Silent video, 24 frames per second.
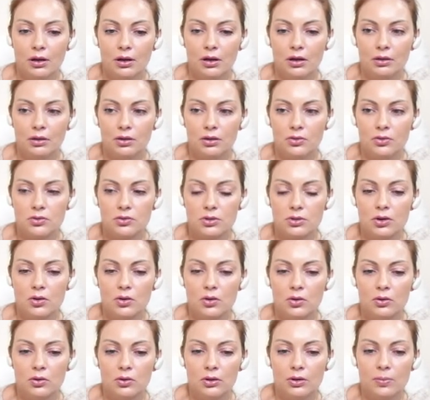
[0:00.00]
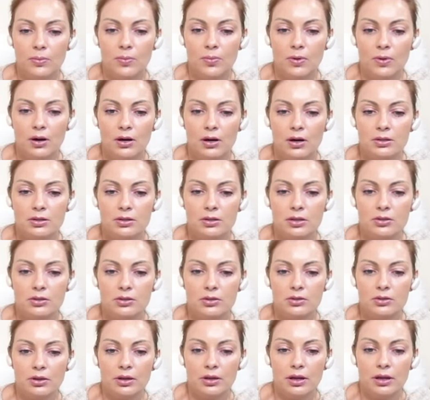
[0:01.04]
And uh, those are all the
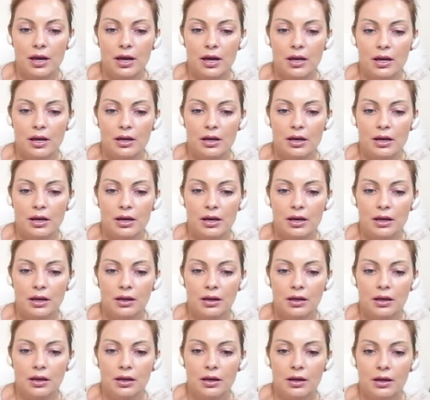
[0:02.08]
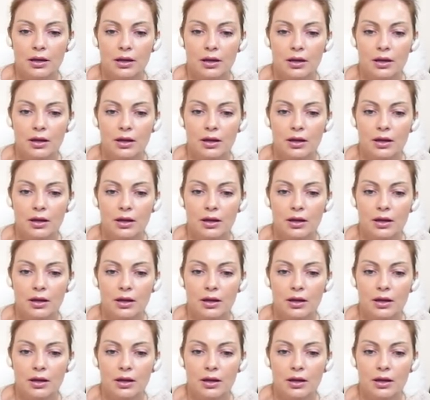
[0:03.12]
parts that you're getting.